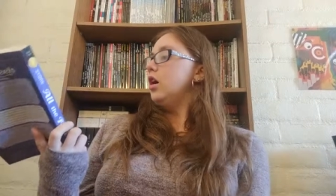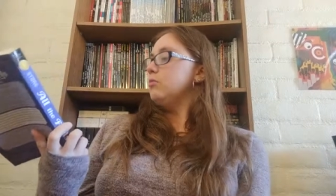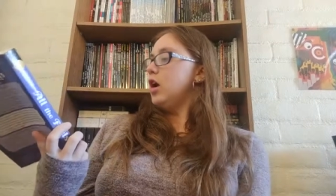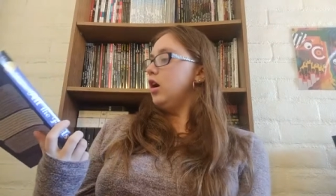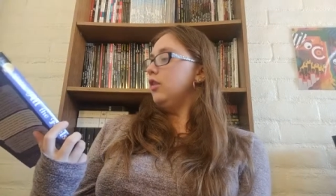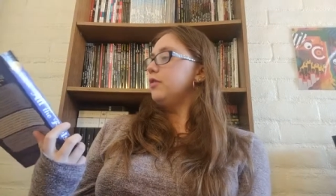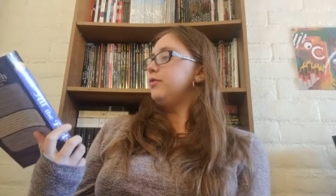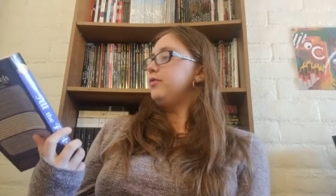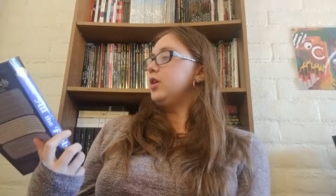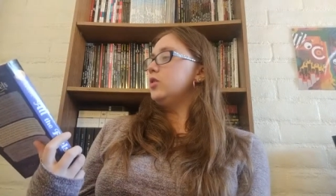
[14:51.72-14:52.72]
Um, All the
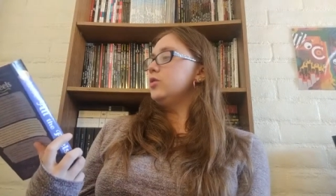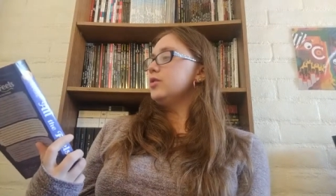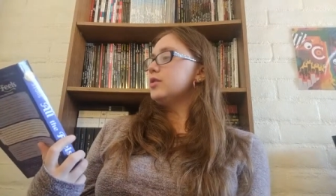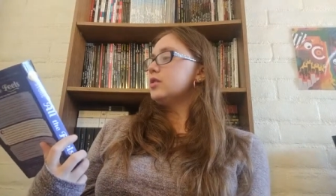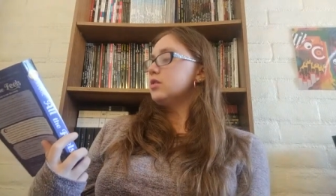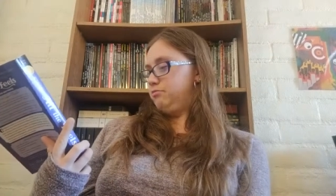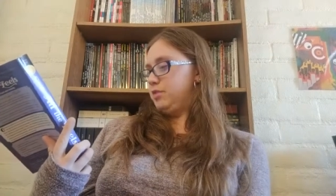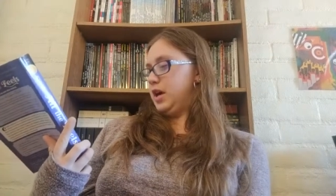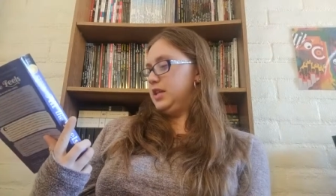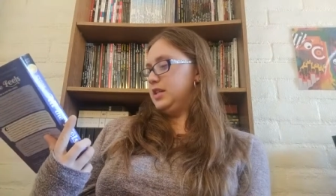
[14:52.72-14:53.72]
Feels
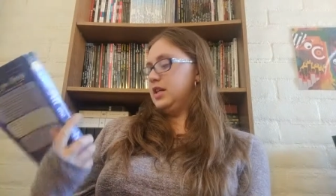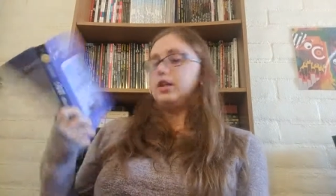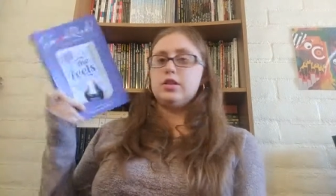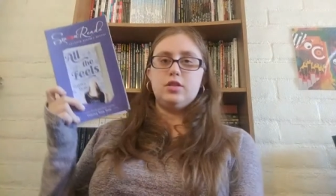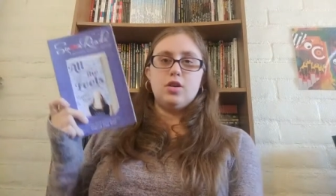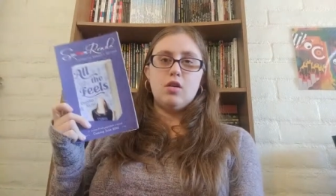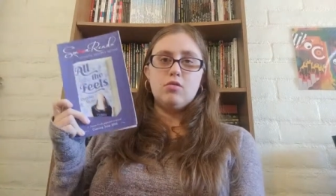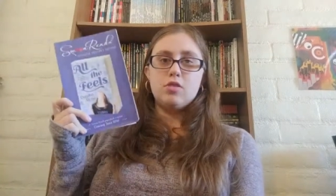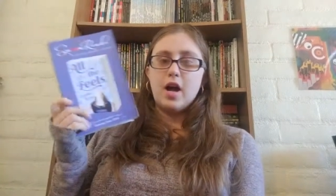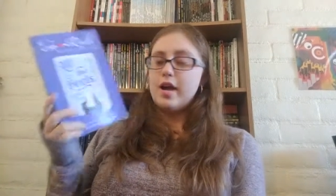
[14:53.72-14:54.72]
by Danika
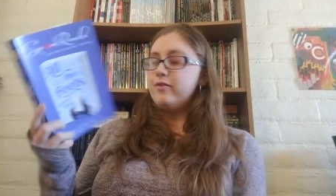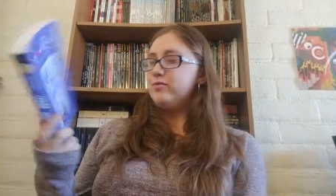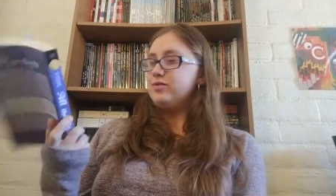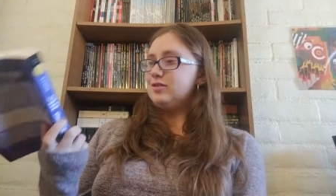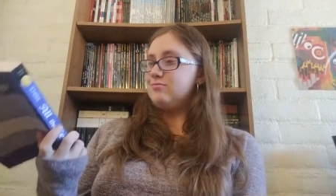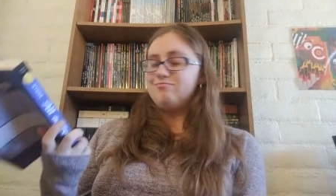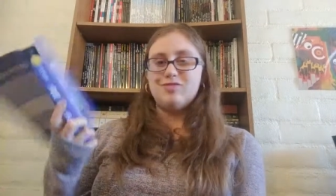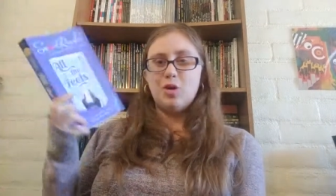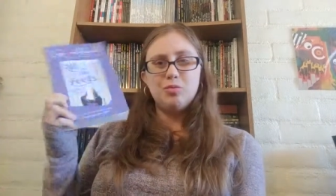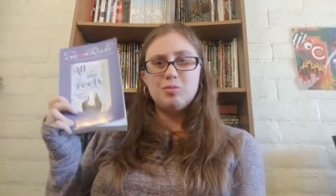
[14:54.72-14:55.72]
Stone. I
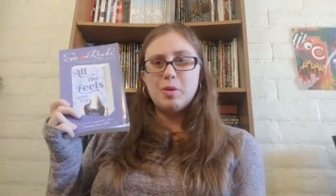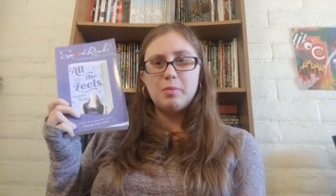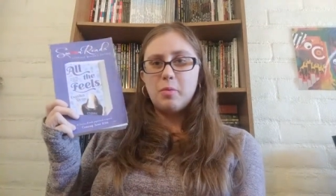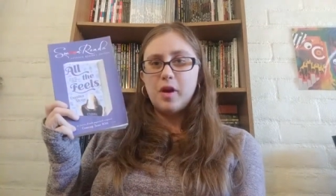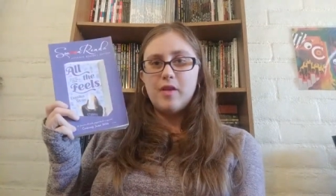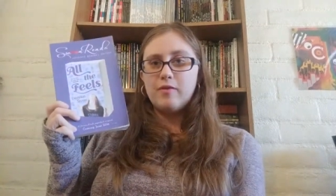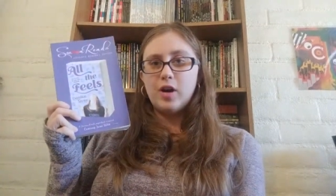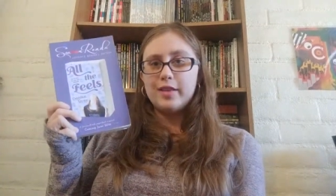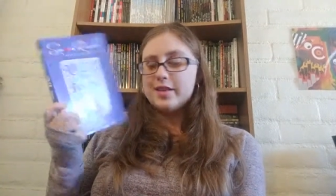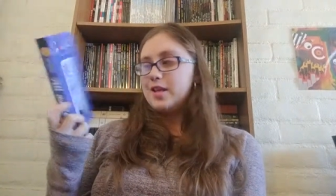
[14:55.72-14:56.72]
don't remember where I
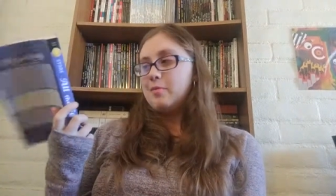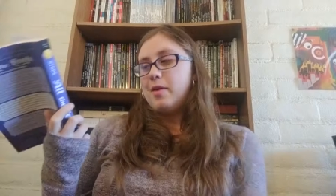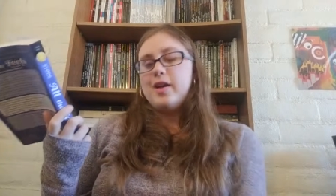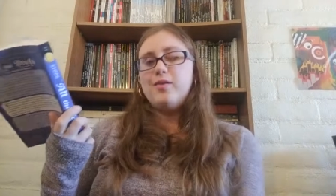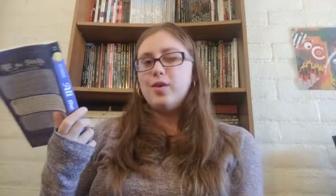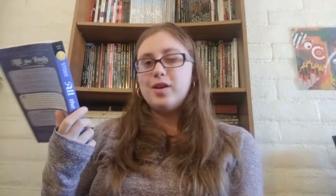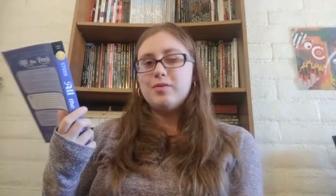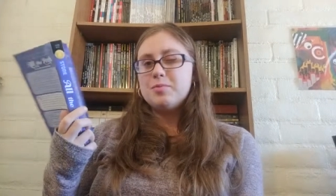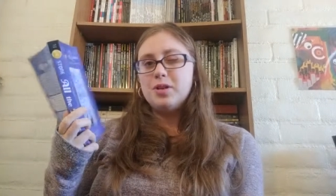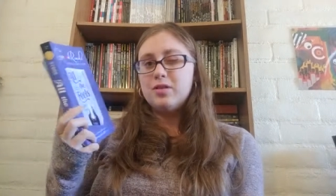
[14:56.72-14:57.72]
bought this. I might have won
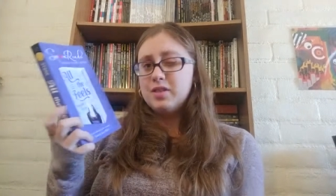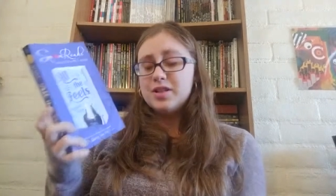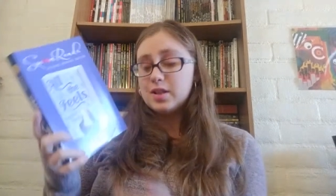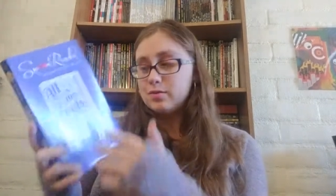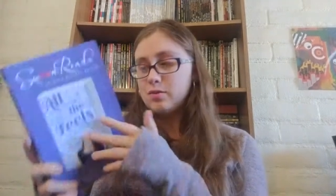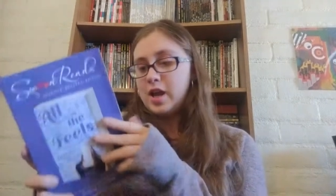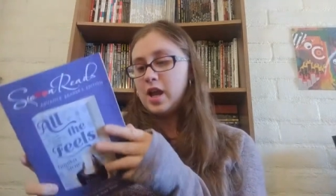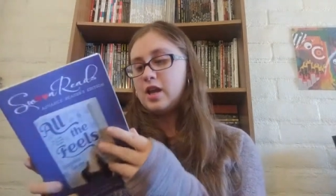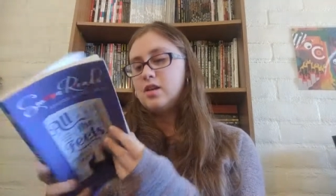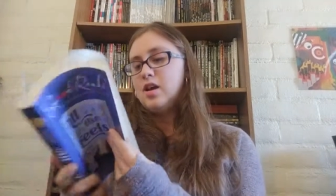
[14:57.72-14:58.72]
it from a Goodreads
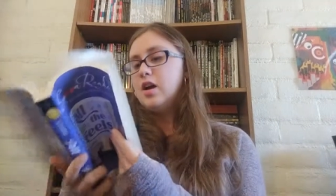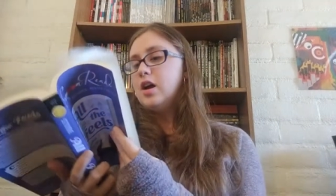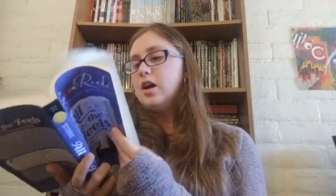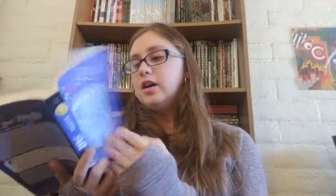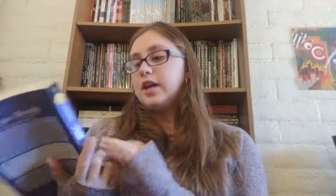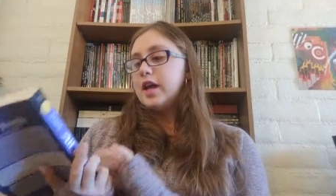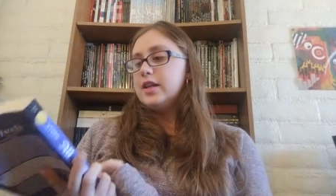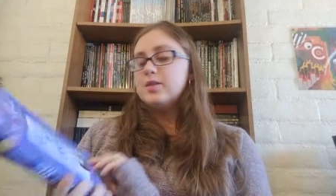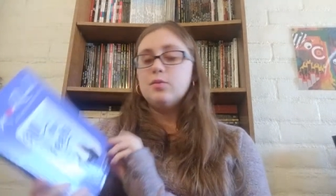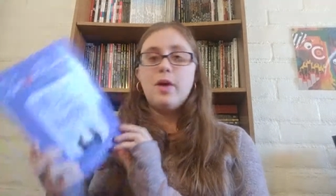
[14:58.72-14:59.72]
giveaway. Again,
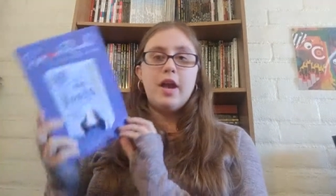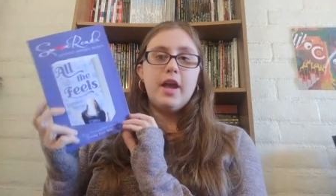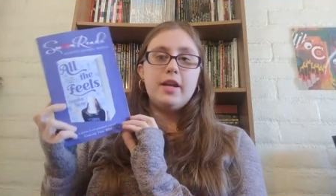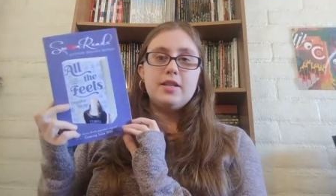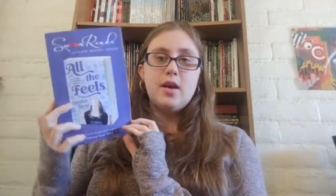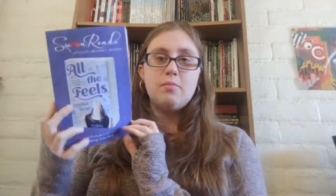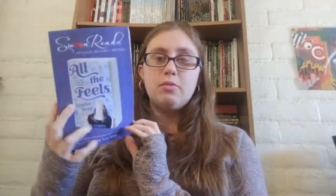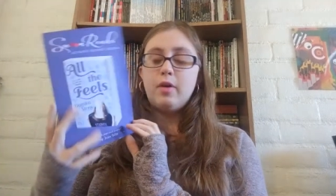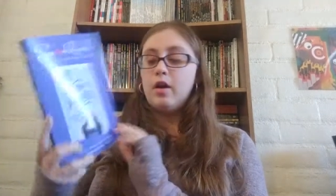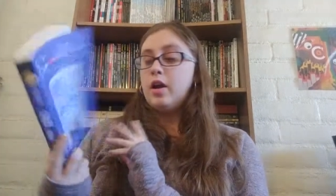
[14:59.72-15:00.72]
it's a YA
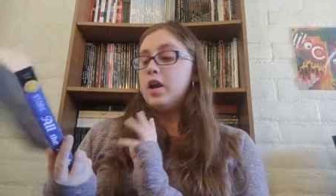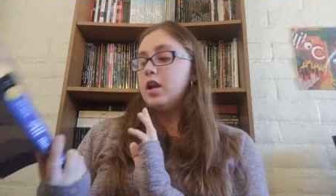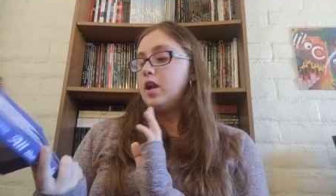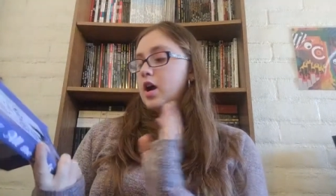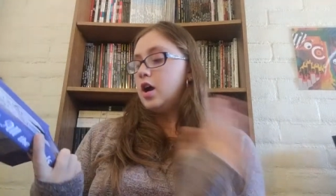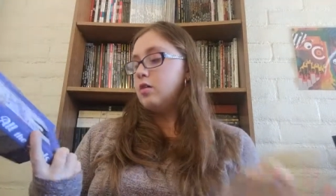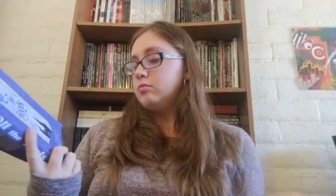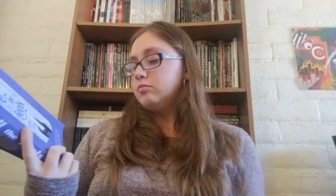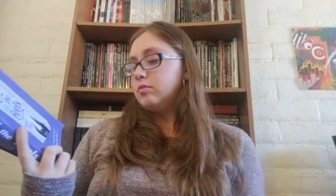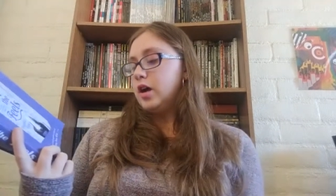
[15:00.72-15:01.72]
contemporary.
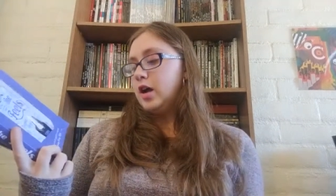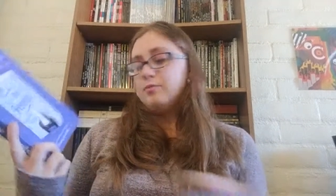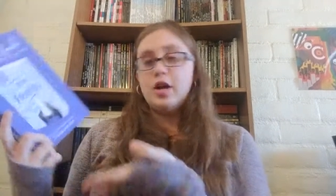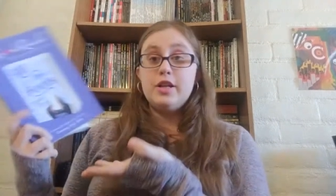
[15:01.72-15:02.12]
Um, I'm